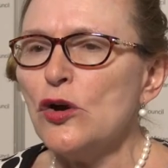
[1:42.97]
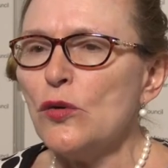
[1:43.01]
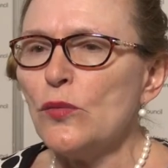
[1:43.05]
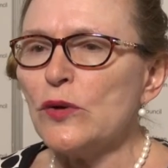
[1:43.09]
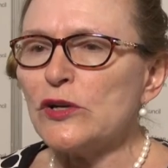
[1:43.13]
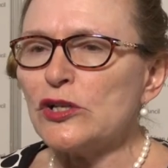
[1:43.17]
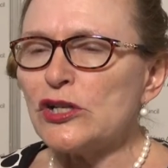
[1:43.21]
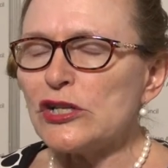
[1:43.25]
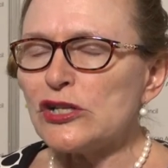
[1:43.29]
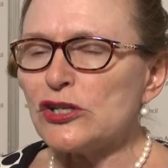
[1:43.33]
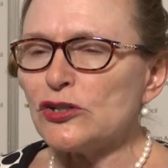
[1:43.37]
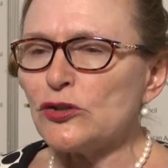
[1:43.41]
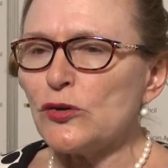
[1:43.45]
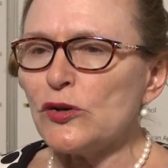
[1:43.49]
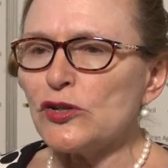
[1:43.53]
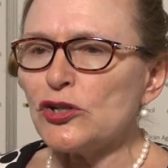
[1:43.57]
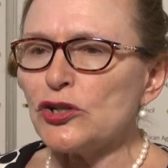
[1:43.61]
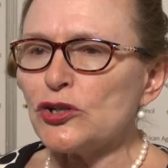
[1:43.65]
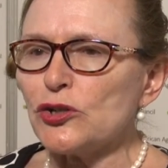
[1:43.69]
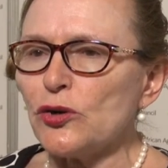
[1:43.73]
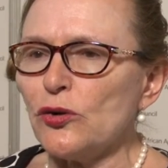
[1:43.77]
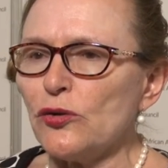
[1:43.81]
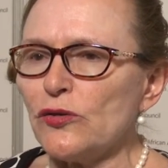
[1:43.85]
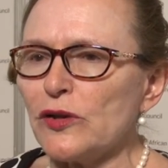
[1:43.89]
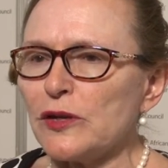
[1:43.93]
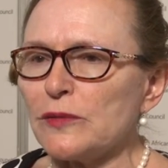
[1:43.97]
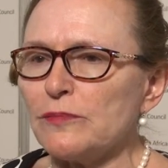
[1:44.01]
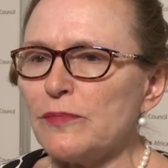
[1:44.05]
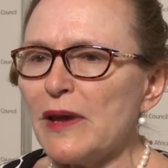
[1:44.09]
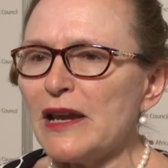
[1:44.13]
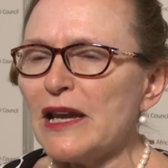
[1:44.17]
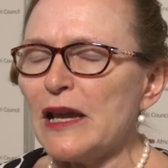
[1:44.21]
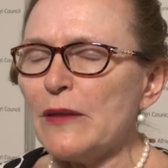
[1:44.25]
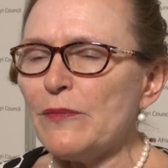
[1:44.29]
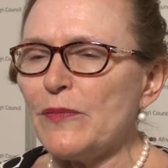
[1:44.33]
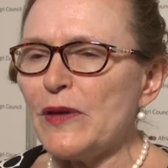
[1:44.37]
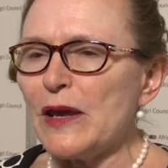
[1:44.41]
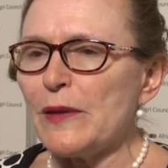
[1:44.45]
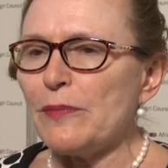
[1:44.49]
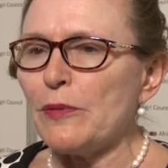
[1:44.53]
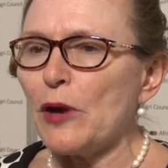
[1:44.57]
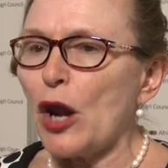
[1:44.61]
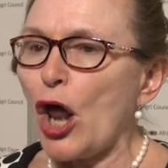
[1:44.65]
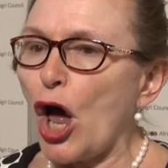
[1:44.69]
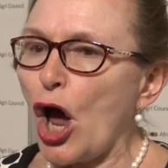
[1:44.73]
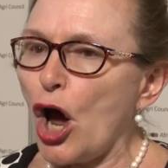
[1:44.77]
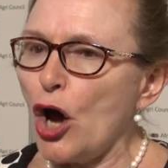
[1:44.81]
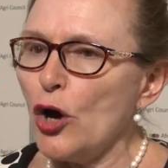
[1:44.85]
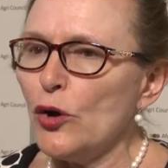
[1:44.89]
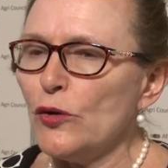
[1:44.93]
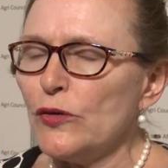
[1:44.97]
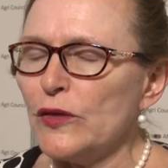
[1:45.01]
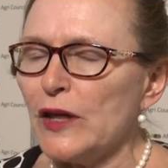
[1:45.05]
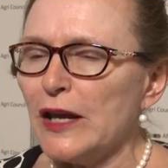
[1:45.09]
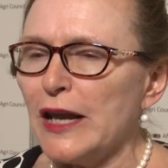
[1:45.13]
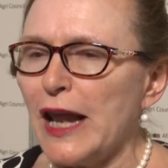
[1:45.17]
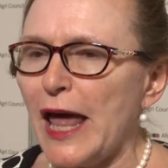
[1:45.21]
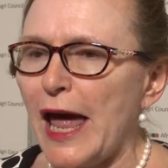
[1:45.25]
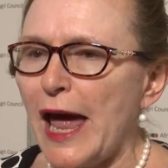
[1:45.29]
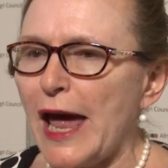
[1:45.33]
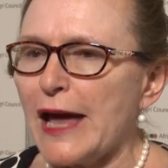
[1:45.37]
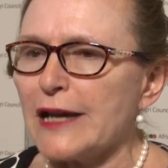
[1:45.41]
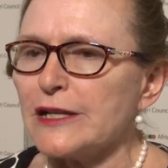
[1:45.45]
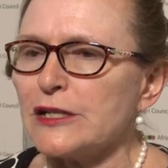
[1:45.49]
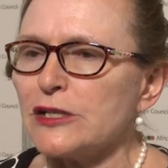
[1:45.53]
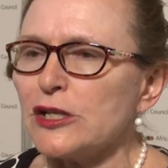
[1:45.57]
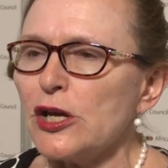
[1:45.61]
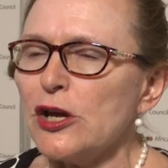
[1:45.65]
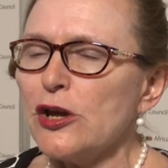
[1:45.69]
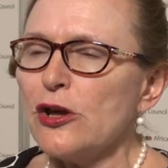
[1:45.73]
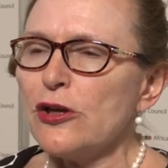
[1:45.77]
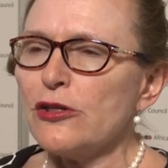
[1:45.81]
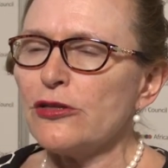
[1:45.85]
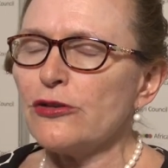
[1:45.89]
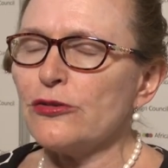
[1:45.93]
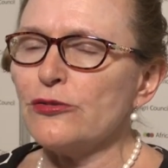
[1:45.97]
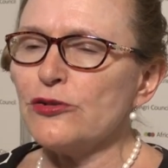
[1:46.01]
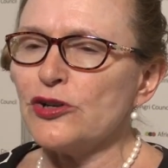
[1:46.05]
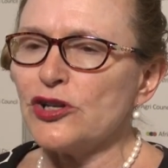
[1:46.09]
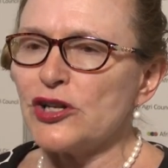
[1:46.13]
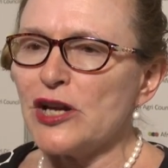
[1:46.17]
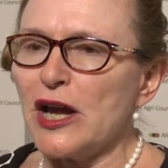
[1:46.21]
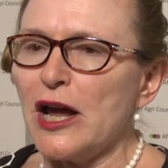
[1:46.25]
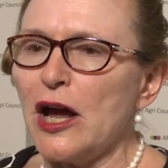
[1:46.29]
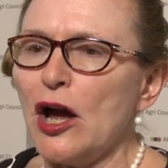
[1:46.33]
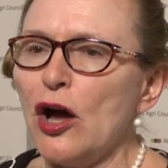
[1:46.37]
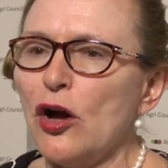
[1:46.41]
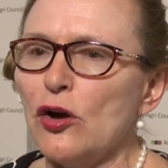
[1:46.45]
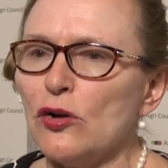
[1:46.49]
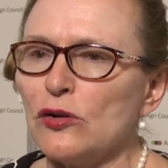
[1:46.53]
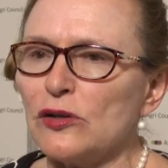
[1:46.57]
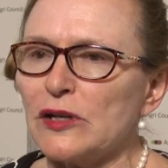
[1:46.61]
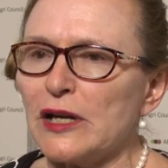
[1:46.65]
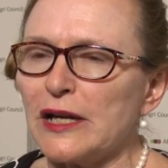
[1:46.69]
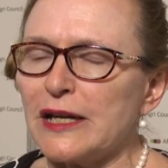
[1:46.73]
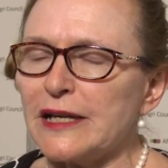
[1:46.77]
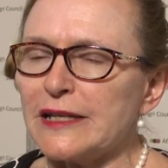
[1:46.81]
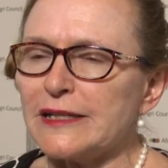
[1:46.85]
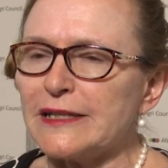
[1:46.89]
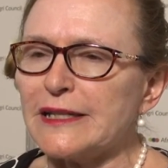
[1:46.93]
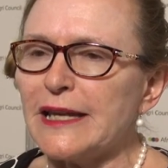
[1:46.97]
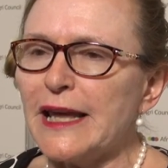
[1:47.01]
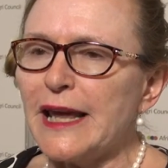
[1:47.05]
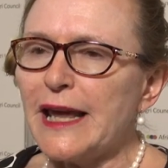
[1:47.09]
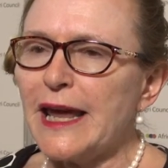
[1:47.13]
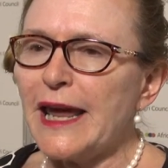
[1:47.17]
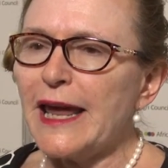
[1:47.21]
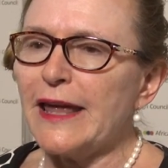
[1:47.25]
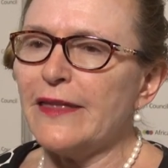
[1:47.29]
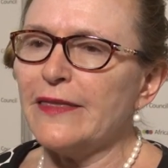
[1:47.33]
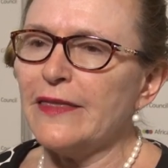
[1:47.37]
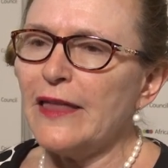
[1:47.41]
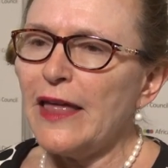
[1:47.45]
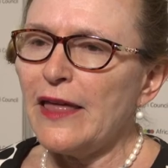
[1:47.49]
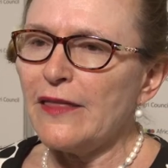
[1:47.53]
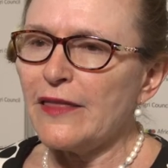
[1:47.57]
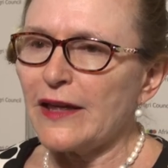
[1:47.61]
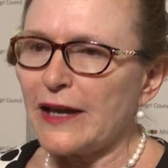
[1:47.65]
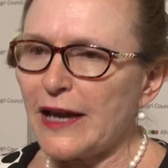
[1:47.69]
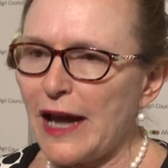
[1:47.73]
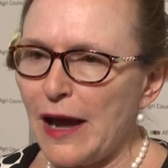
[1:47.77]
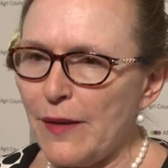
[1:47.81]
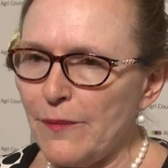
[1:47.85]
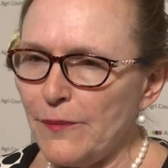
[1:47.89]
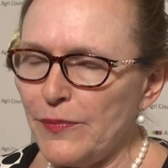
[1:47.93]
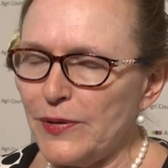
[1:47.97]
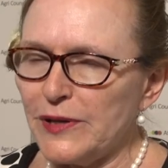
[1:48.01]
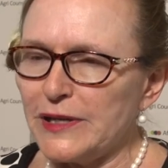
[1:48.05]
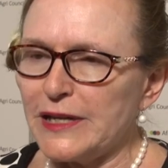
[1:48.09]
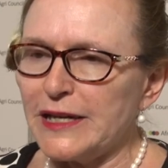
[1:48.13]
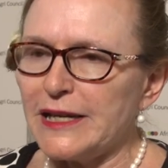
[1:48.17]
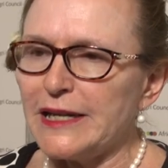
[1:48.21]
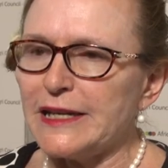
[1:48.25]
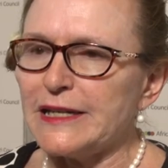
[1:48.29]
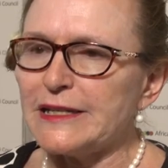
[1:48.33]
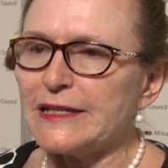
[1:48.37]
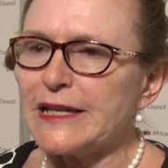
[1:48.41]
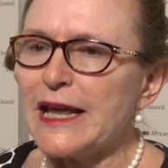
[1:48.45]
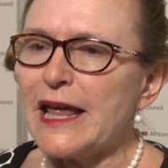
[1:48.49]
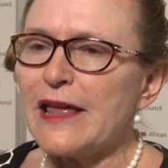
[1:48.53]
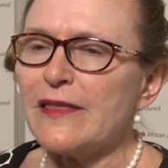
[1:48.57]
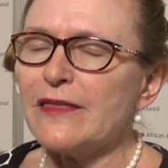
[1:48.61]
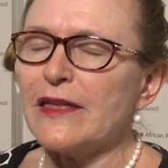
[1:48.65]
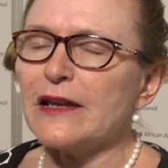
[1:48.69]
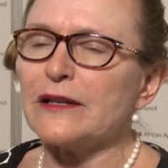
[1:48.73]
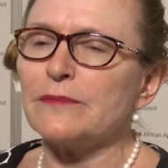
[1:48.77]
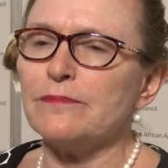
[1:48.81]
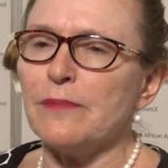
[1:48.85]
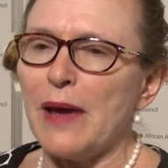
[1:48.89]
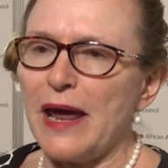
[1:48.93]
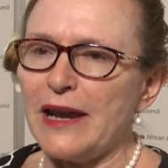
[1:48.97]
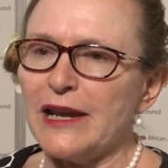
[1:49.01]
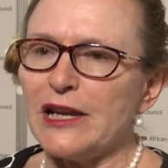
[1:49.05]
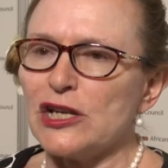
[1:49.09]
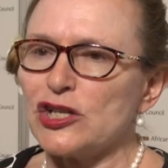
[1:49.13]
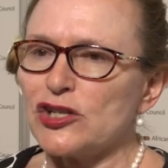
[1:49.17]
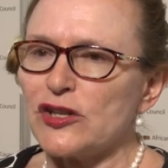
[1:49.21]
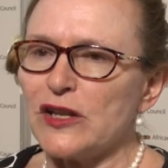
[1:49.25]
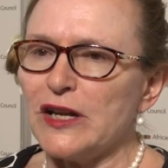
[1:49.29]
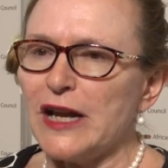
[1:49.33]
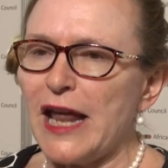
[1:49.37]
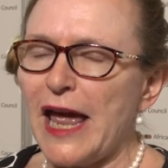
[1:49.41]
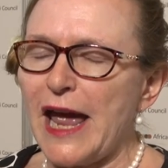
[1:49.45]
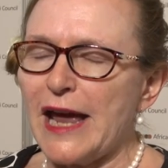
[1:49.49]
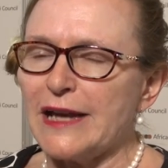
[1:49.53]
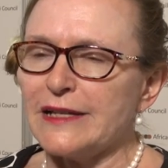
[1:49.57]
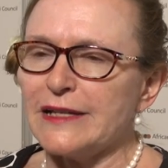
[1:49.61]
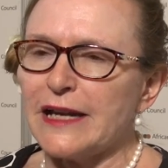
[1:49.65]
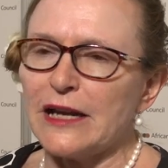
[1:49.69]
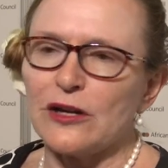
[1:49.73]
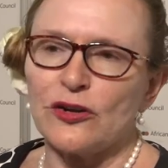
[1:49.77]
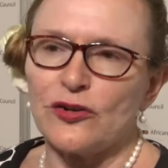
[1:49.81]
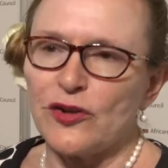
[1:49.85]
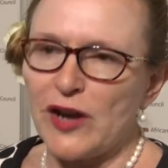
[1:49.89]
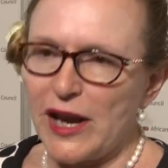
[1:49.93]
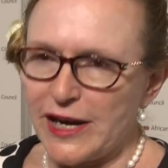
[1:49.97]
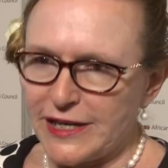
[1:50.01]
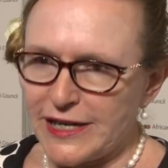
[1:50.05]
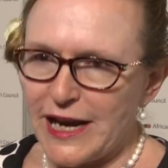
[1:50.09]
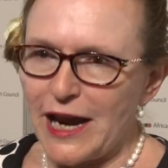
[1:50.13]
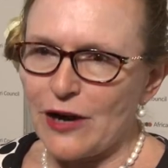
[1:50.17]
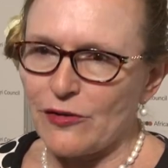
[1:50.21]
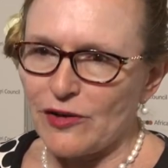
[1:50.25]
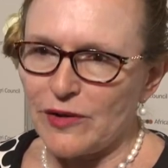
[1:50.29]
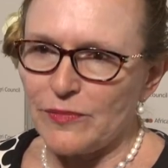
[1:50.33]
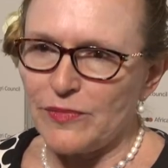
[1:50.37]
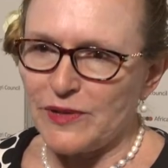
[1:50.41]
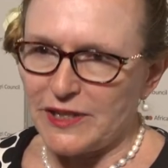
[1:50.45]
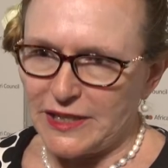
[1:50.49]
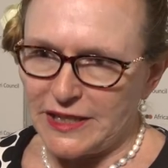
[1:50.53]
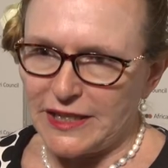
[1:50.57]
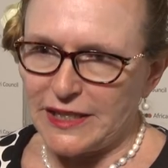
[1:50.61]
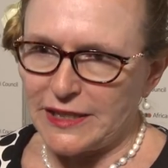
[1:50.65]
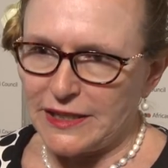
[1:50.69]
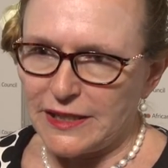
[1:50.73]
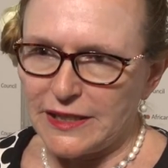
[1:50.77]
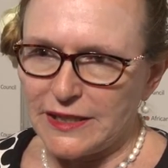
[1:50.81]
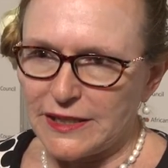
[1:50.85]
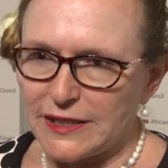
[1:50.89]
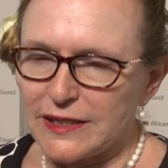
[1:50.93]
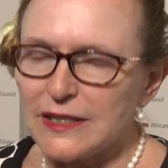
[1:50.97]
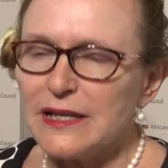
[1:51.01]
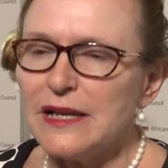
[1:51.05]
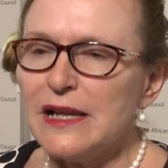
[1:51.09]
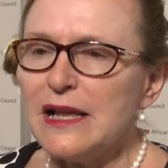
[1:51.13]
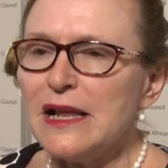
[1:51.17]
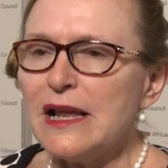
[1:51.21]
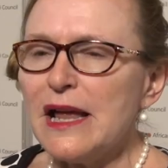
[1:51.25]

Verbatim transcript: which is to ensure that many people own the land through shareholdings in the companies that manage the land and create agribusinesses.